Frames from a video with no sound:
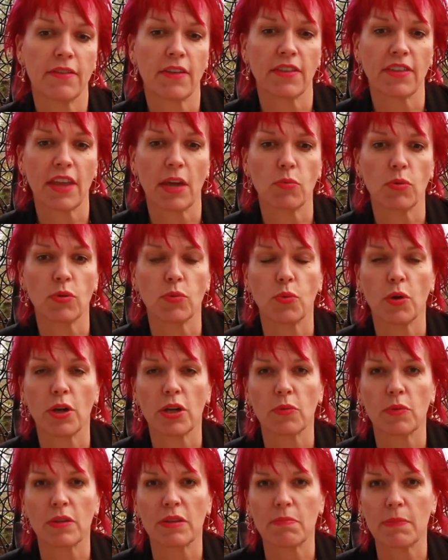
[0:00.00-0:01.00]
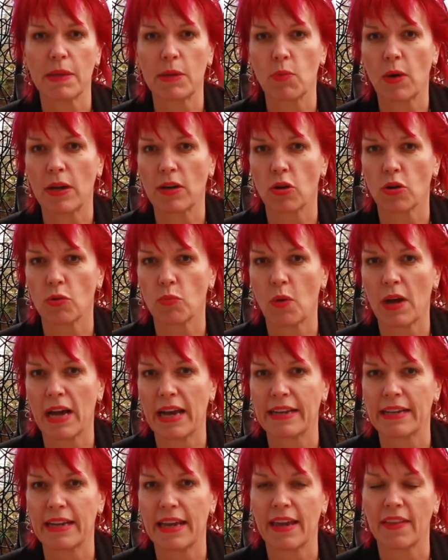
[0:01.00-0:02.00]
that they would work with me
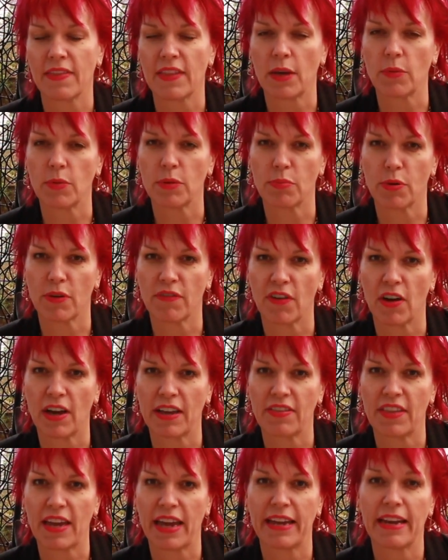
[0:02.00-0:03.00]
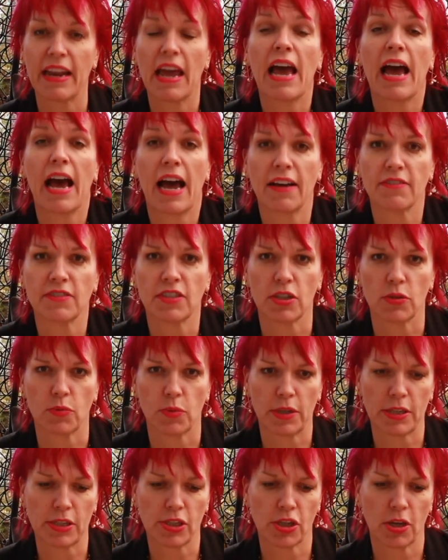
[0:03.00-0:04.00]
one-on-one, and they would provide that after the
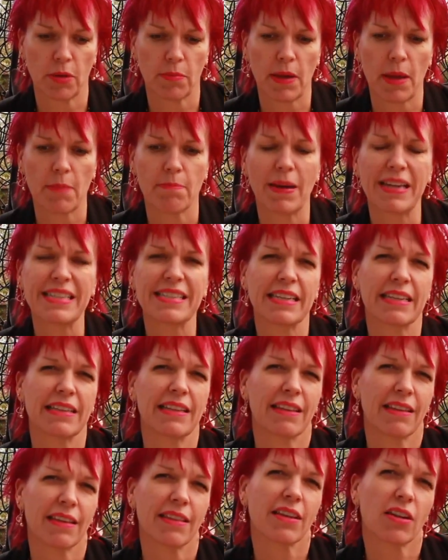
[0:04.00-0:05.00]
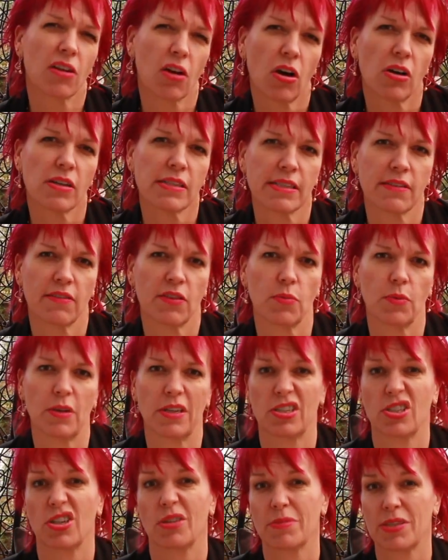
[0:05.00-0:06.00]
workshop, and basically that the cost of the
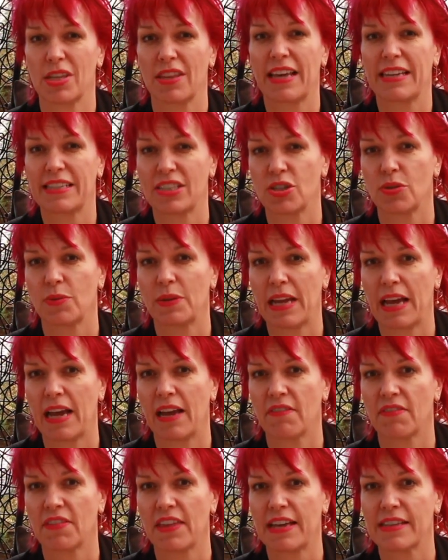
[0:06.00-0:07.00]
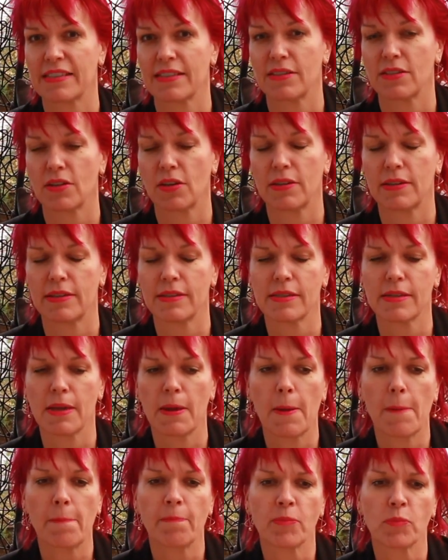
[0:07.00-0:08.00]
workshop, so that $2,500,
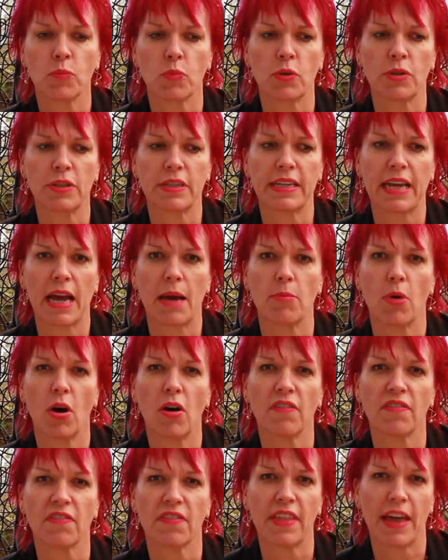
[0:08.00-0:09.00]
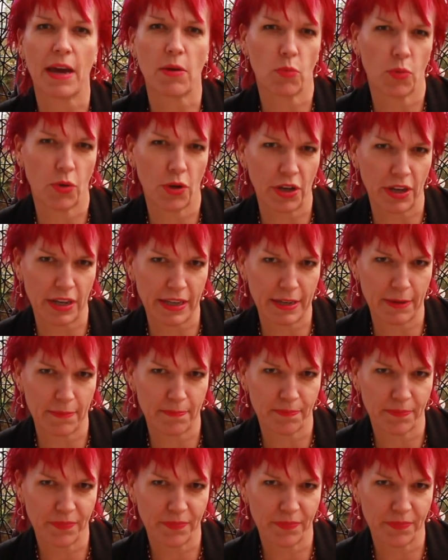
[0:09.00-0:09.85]
would come off that work.